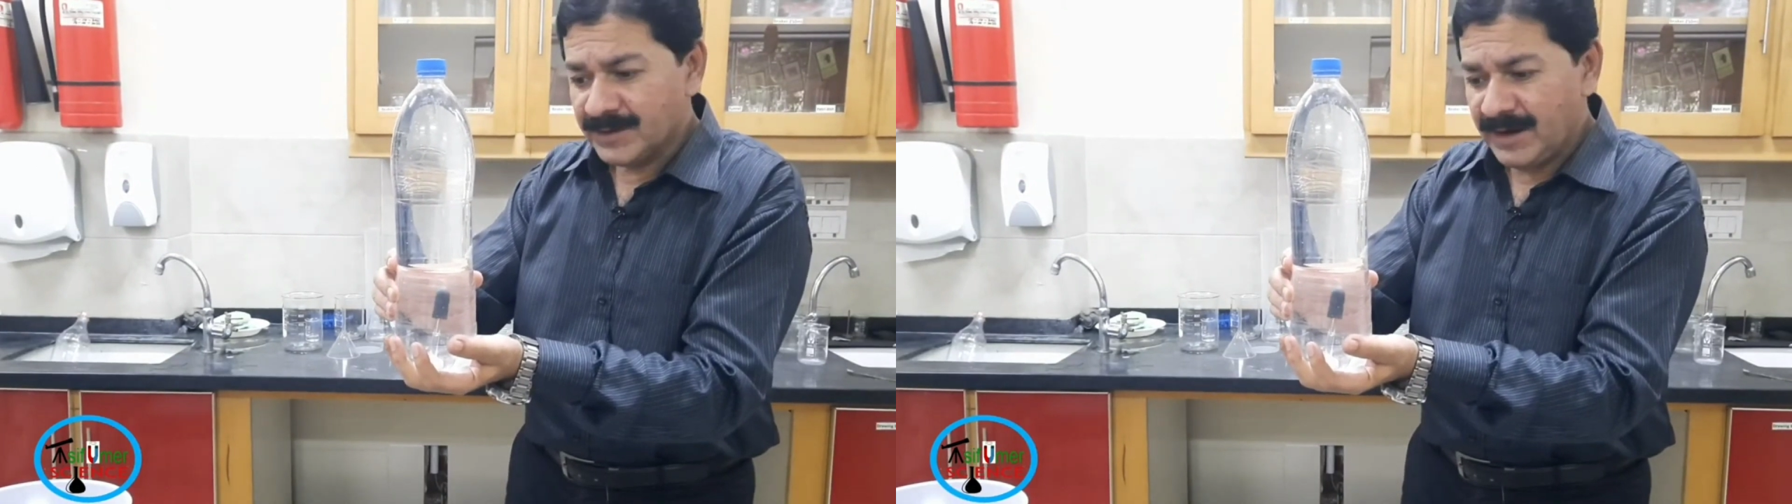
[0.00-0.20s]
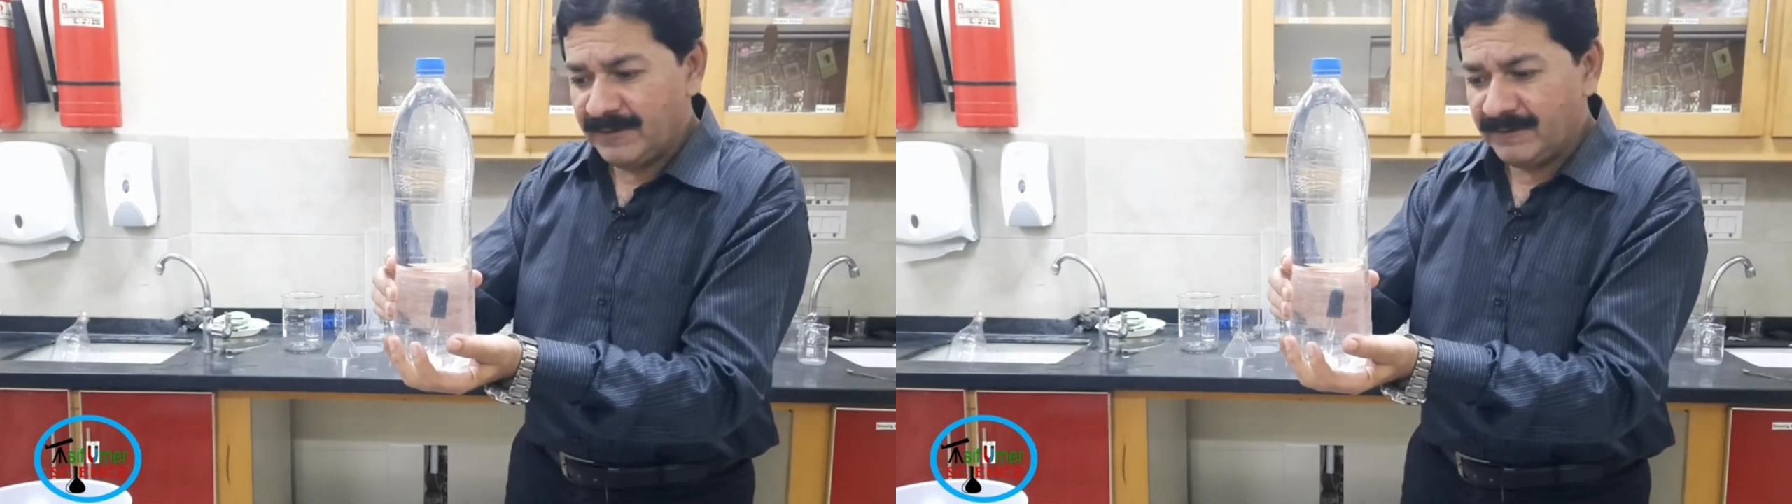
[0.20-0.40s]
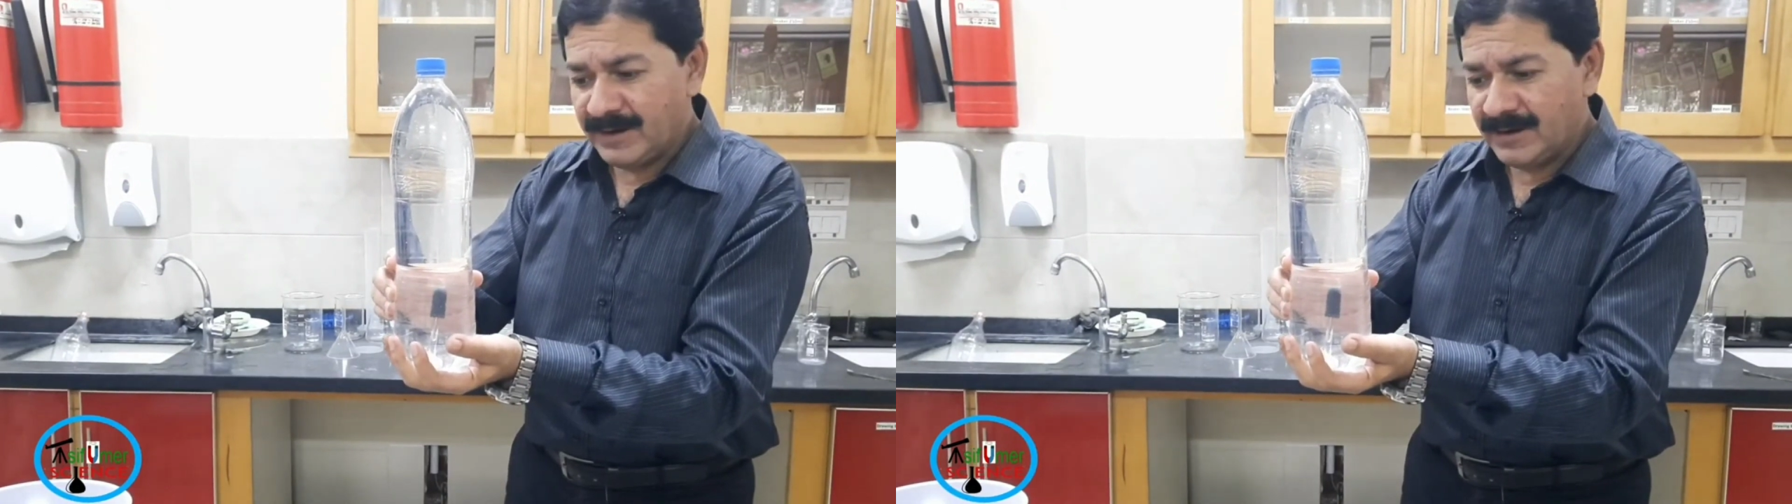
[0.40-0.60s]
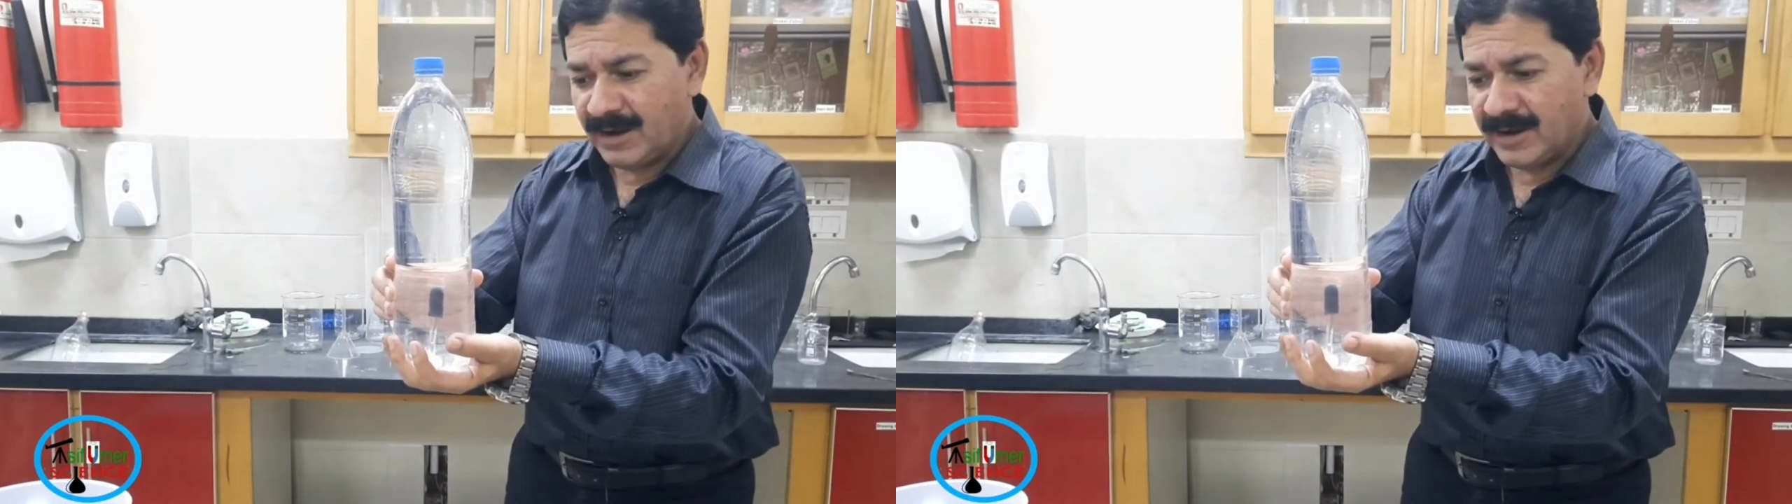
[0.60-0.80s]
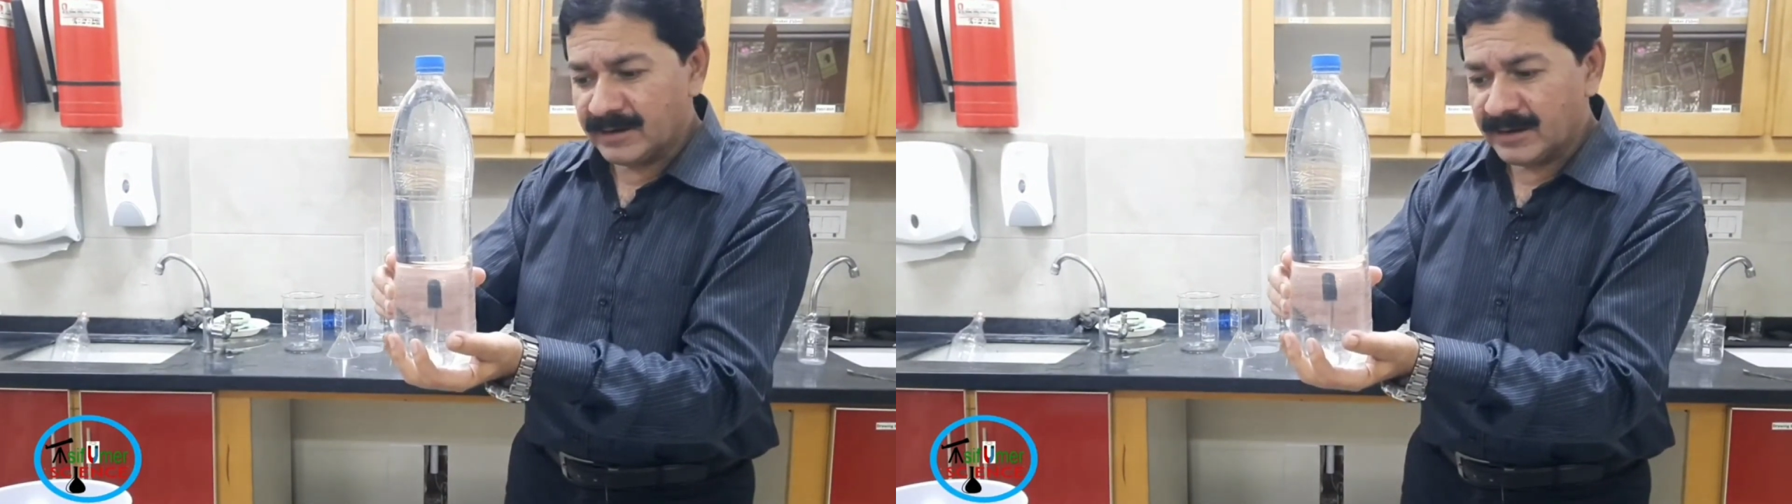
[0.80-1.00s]
and when
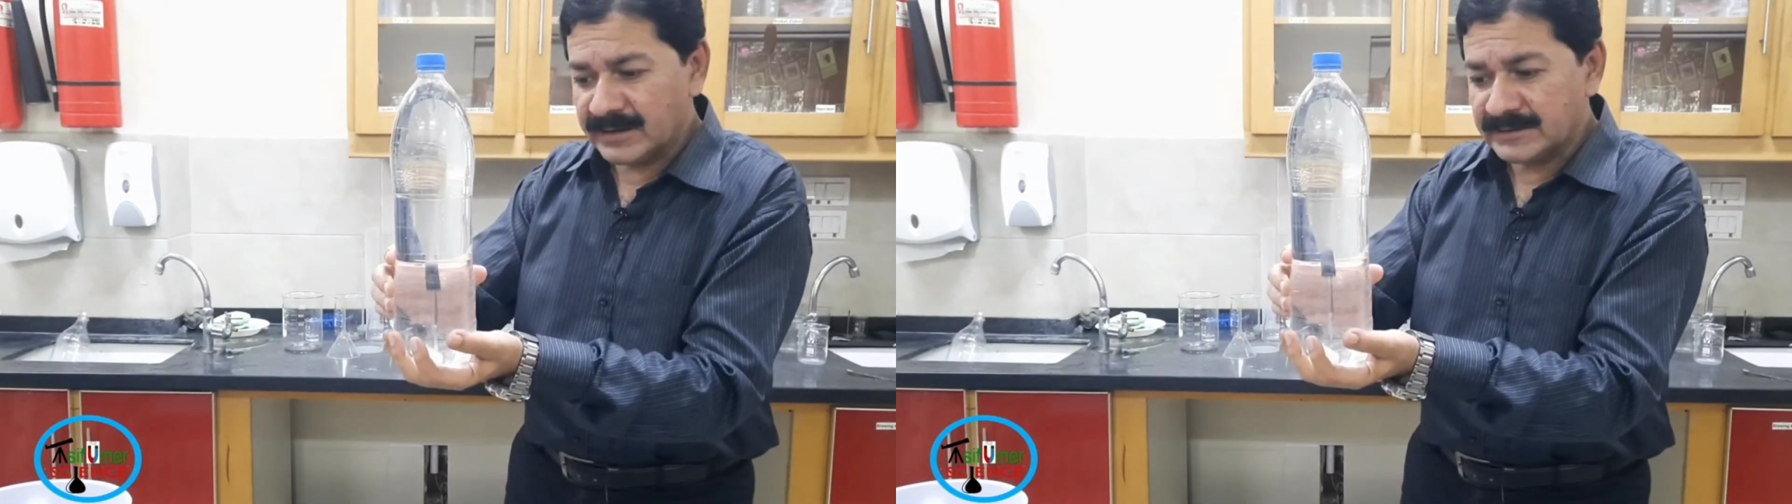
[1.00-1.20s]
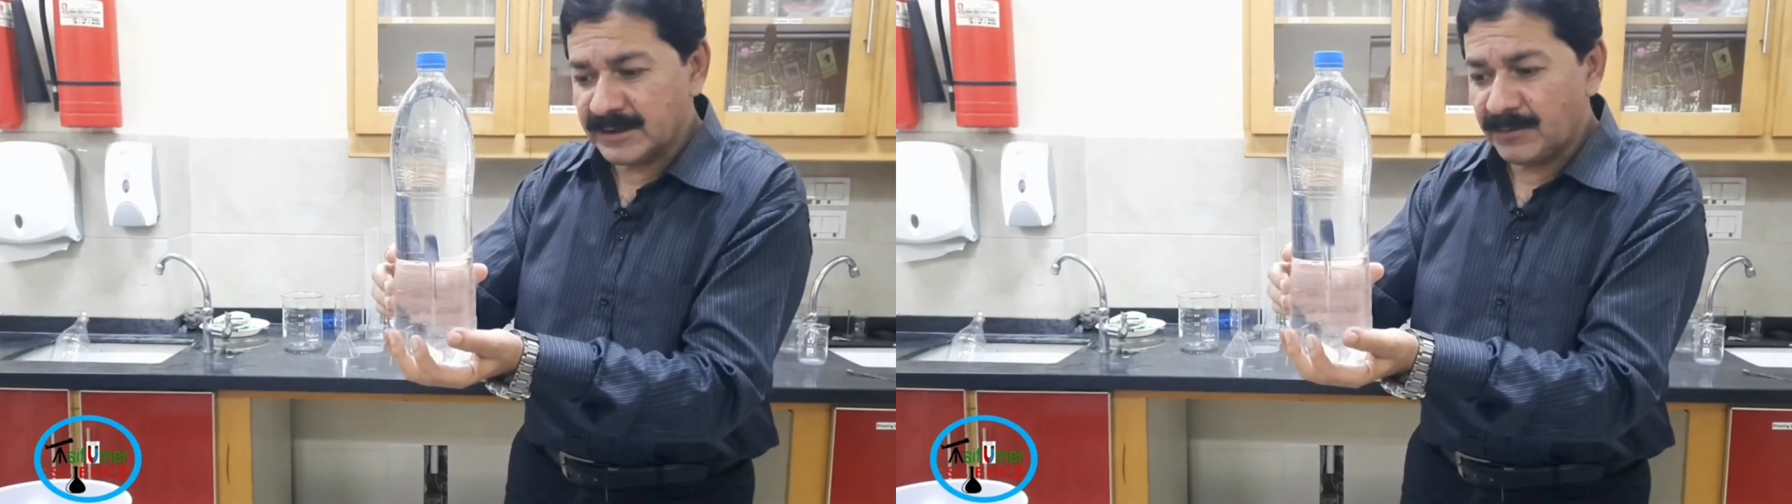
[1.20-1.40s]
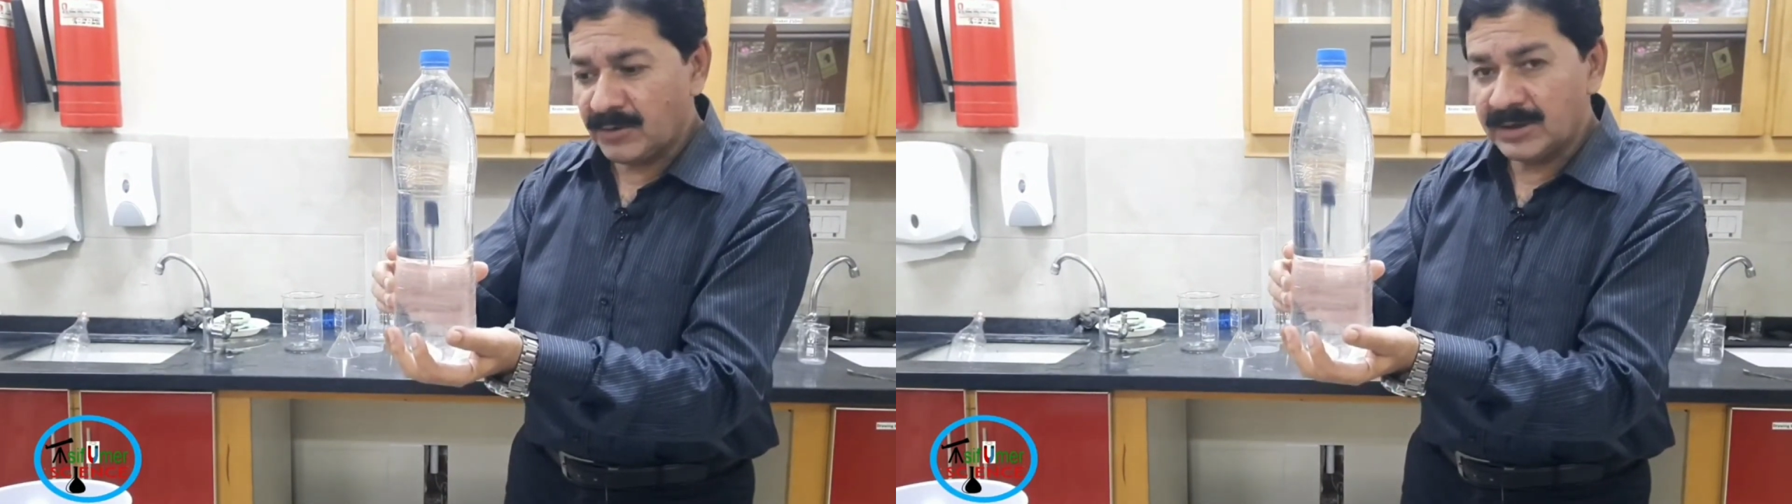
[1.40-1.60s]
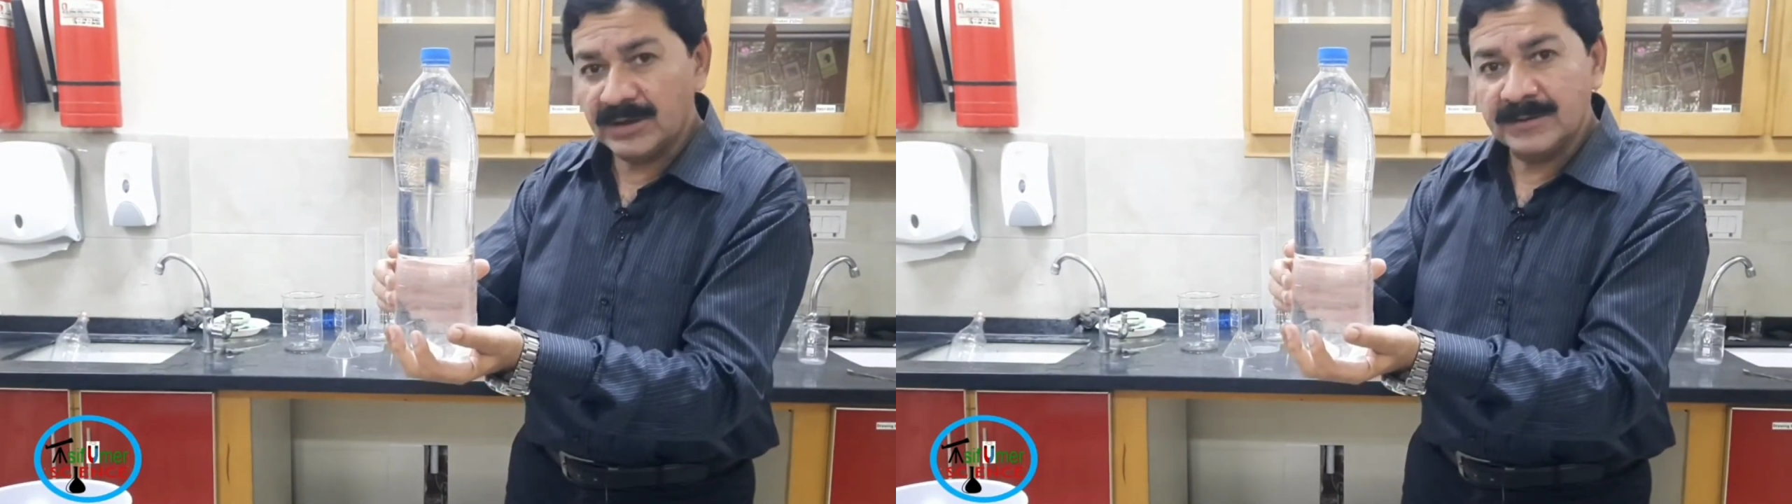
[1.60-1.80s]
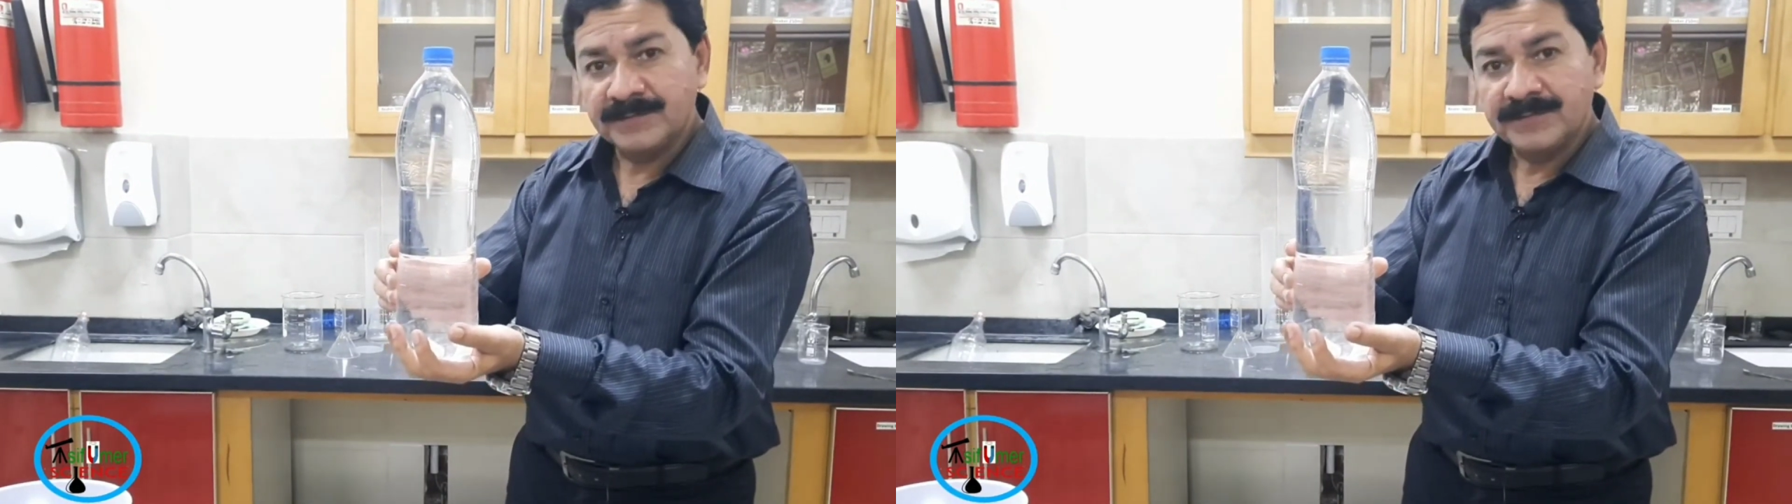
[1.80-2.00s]
I release the bottle,